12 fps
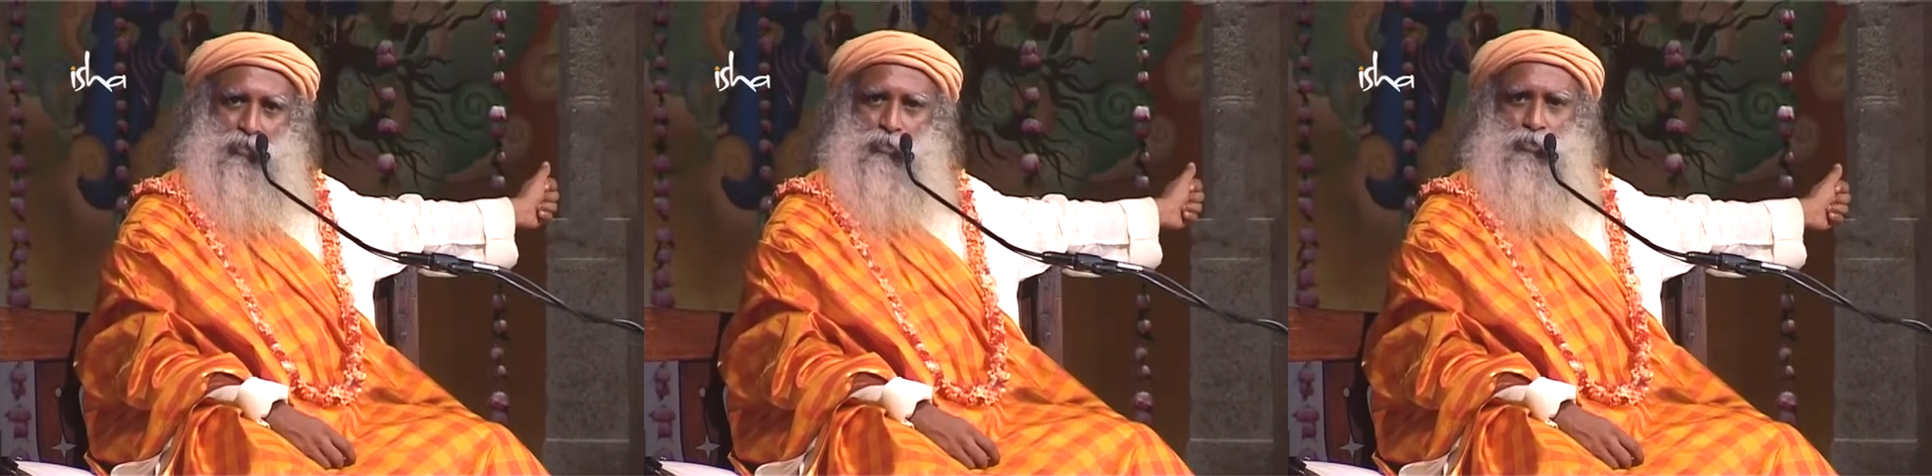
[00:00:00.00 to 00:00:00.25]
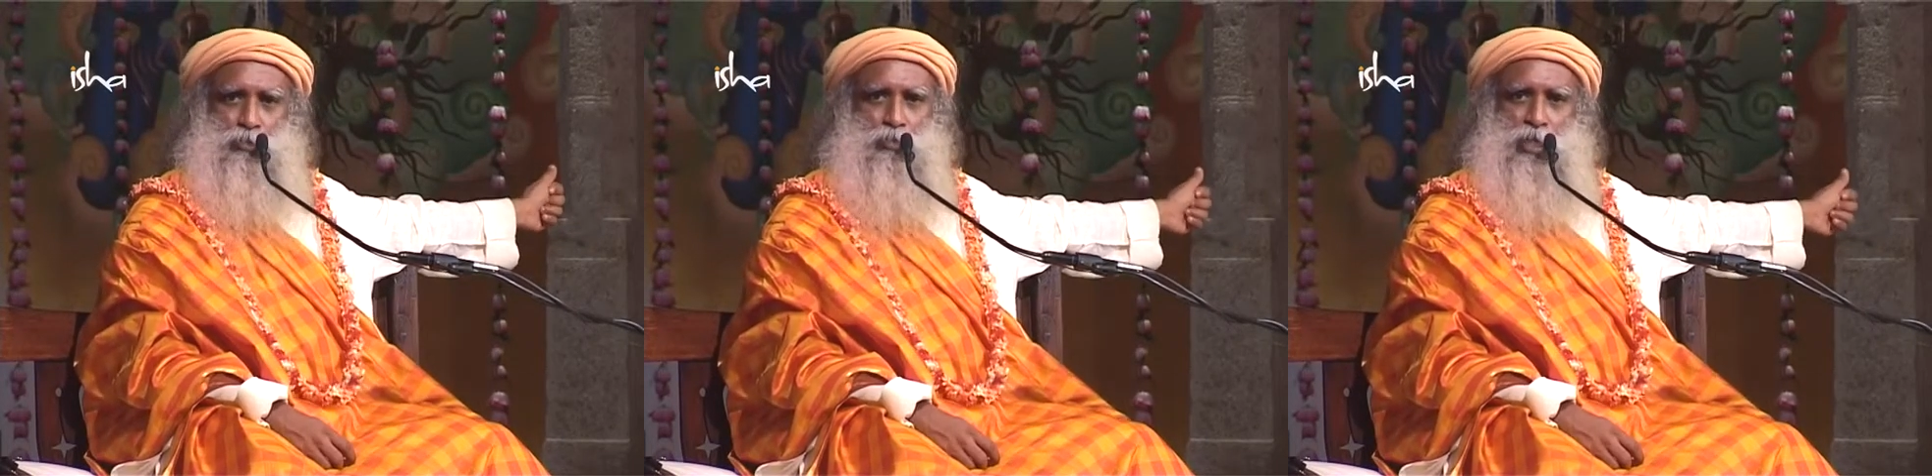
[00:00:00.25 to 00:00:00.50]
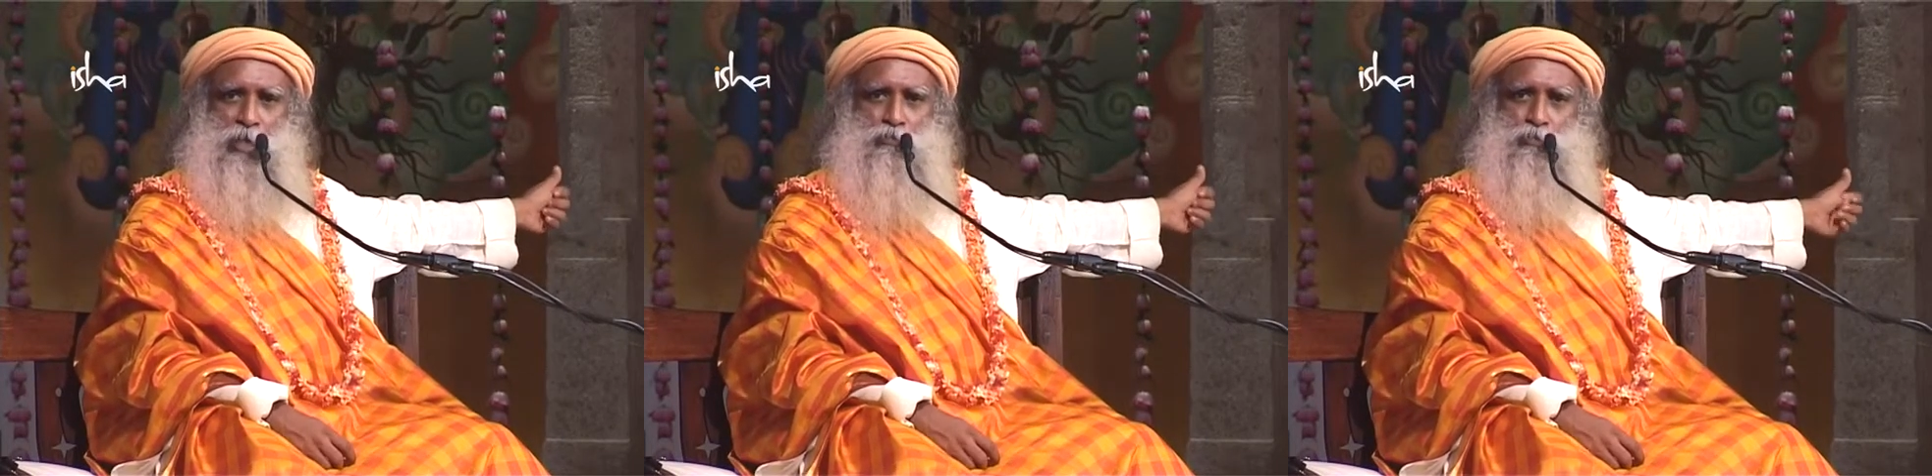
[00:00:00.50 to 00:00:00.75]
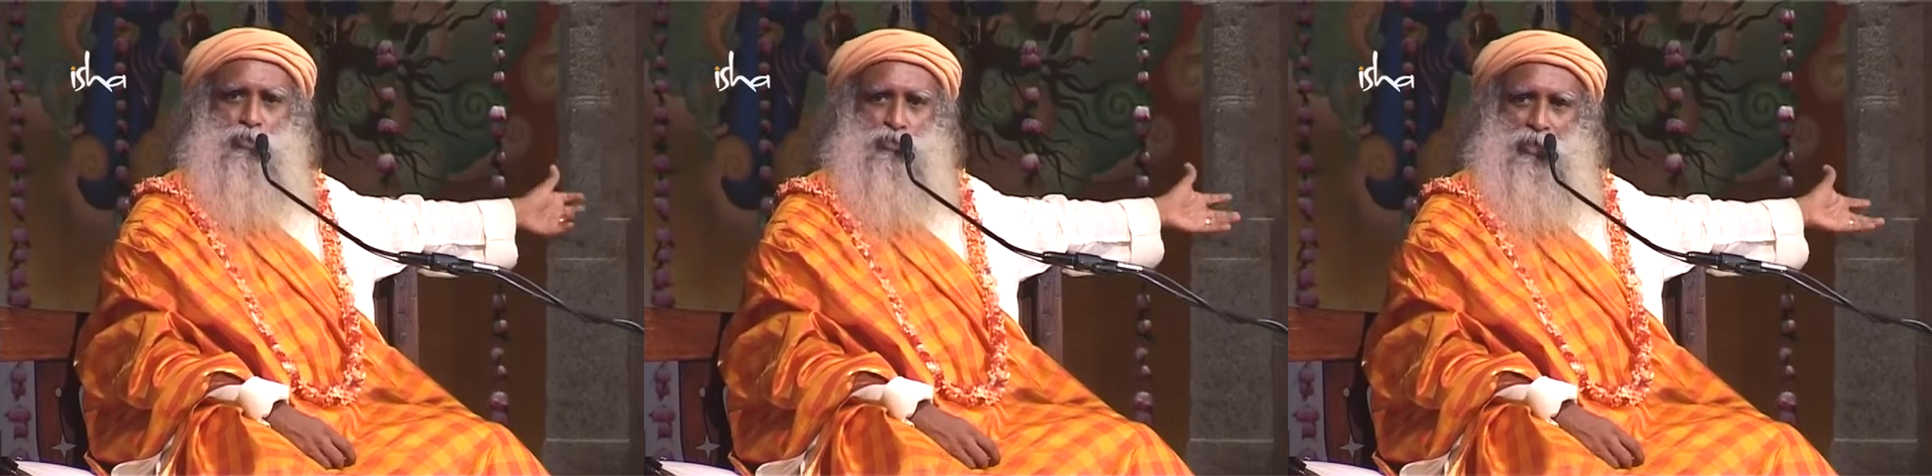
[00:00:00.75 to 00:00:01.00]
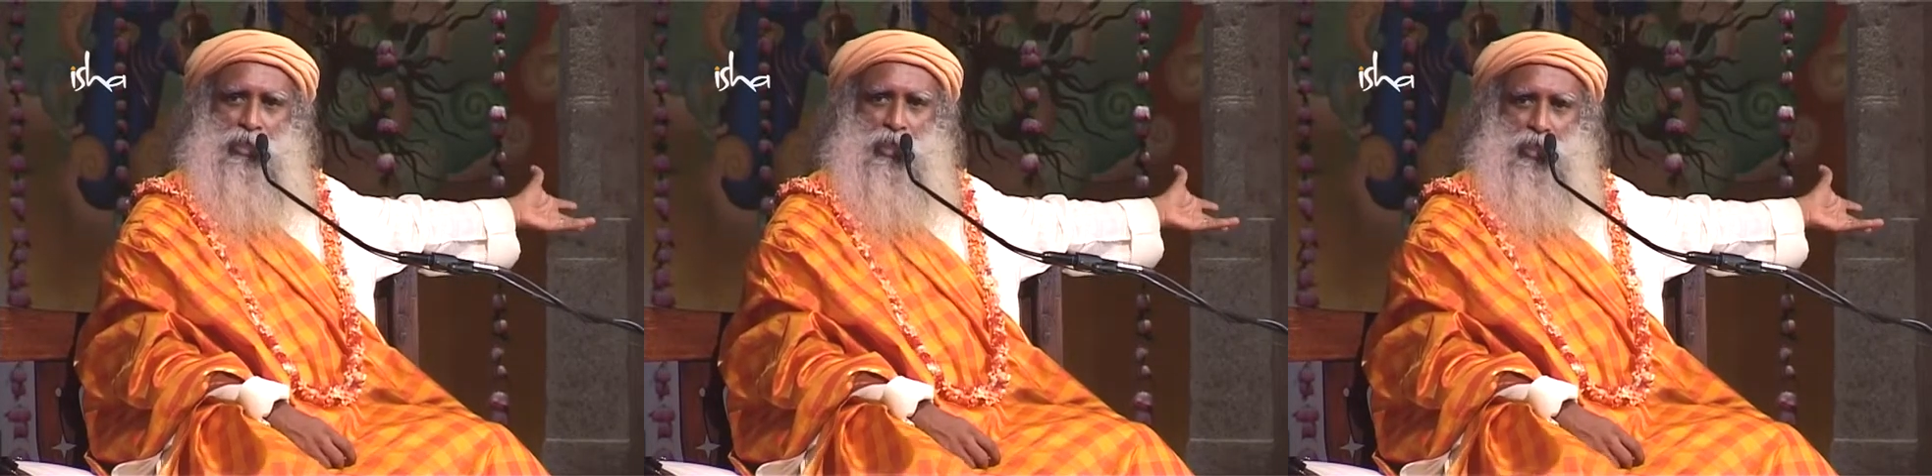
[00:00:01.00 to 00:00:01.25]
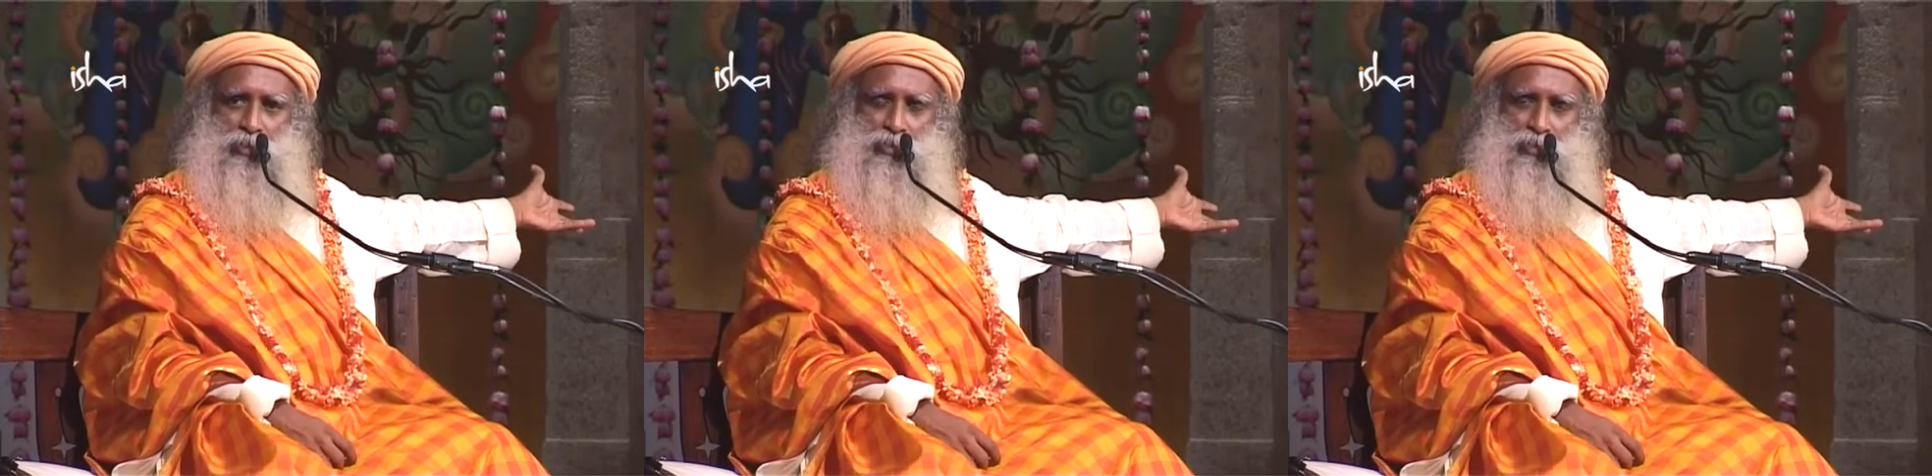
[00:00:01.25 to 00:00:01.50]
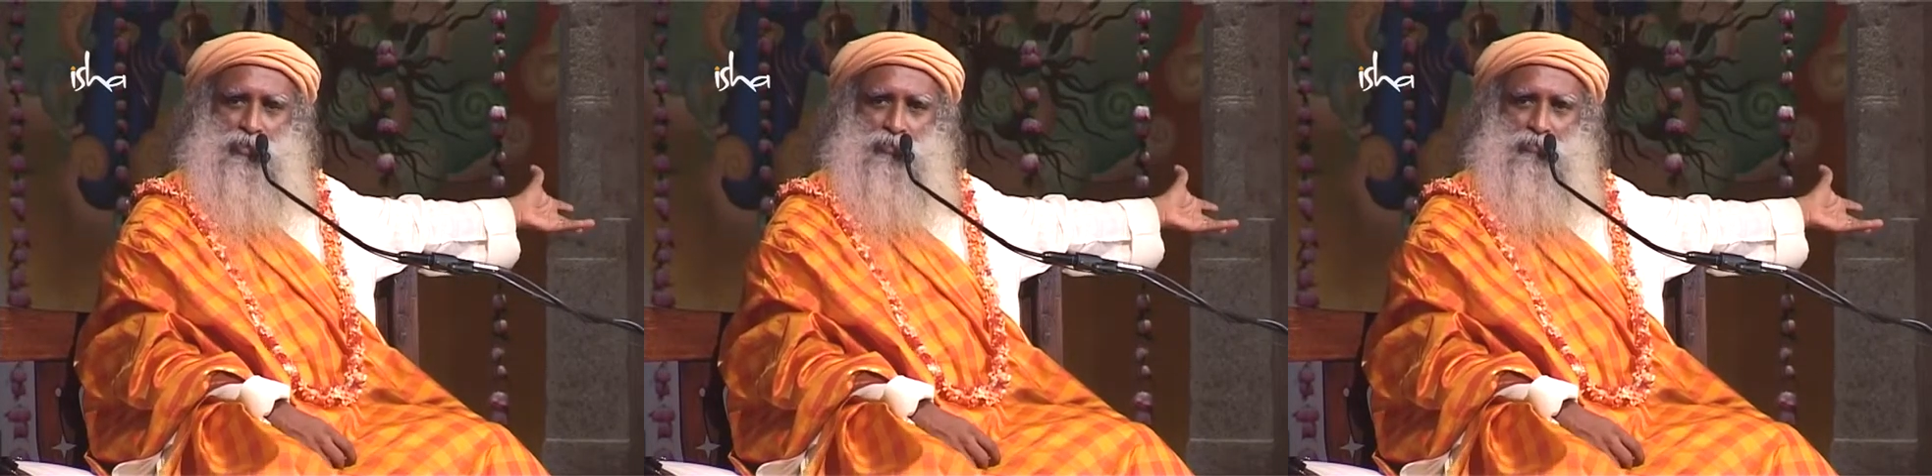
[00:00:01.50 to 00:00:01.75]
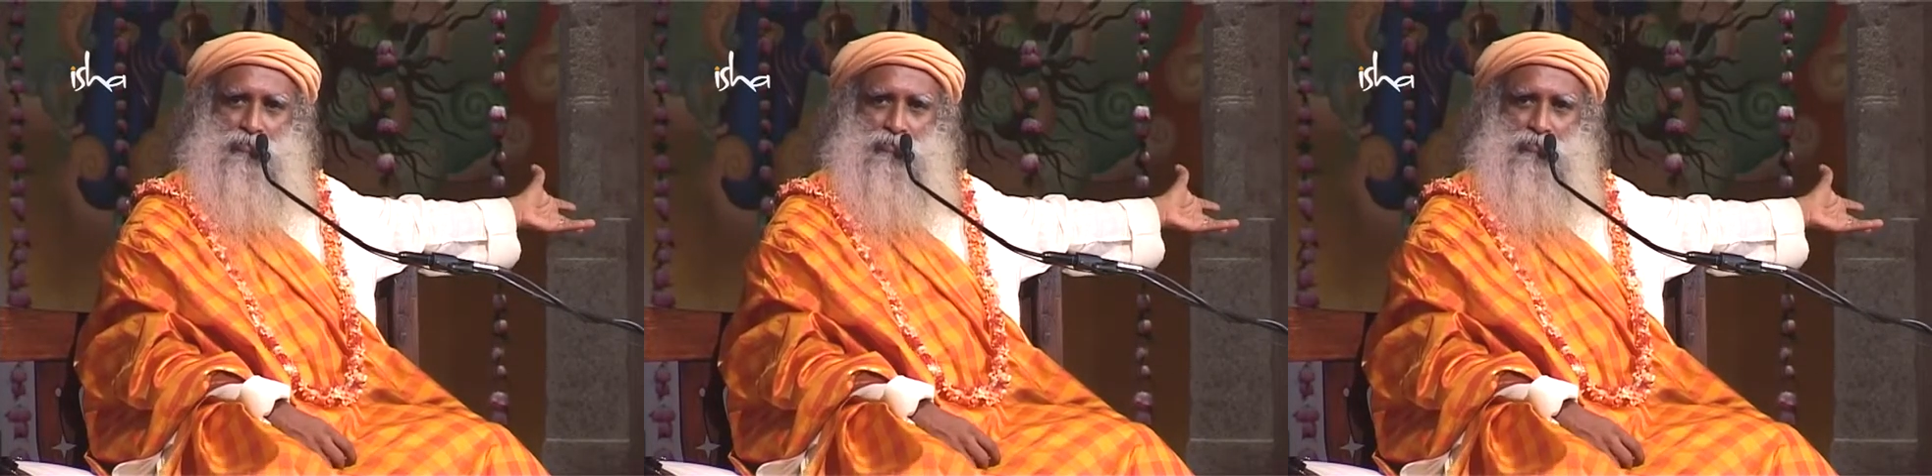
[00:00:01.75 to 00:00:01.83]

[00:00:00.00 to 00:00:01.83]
You don't have to be realized,